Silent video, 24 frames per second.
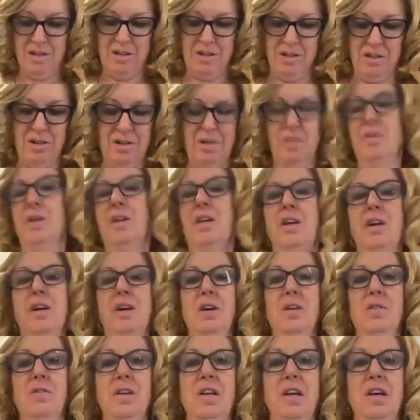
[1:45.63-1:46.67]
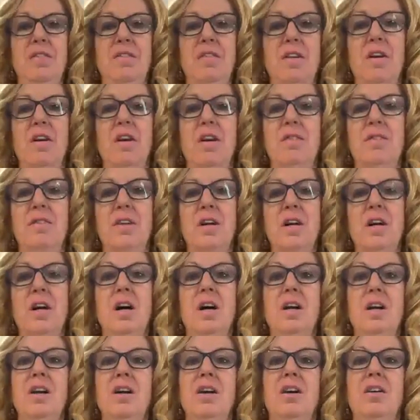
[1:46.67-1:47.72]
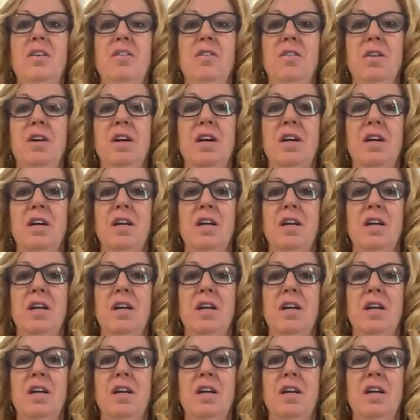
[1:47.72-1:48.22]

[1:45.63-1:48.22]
So there we go. We have our avocado.